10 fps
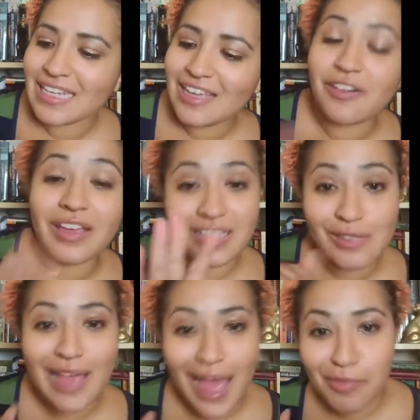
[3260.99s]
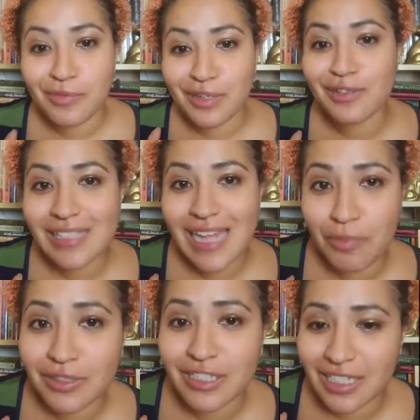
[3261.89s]
okay this is what happened when you snap
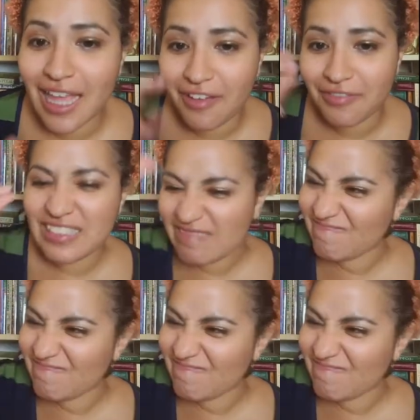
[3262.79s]
with your left